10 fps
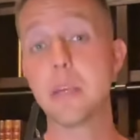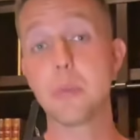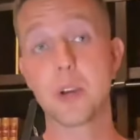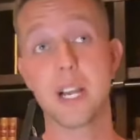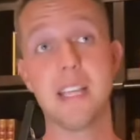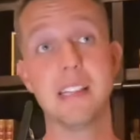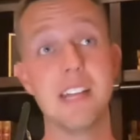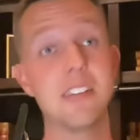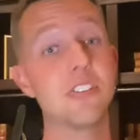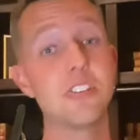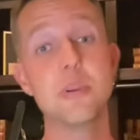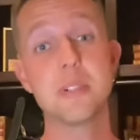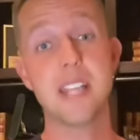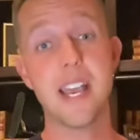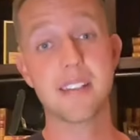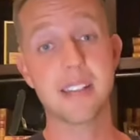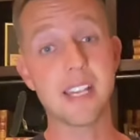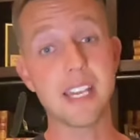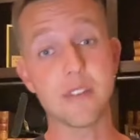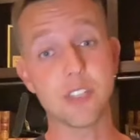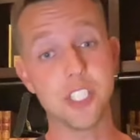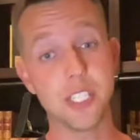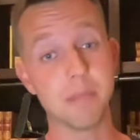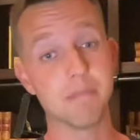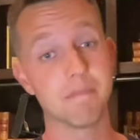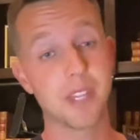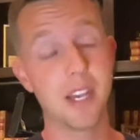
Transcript: anymore unless it's new with tags. I can get it for cheap.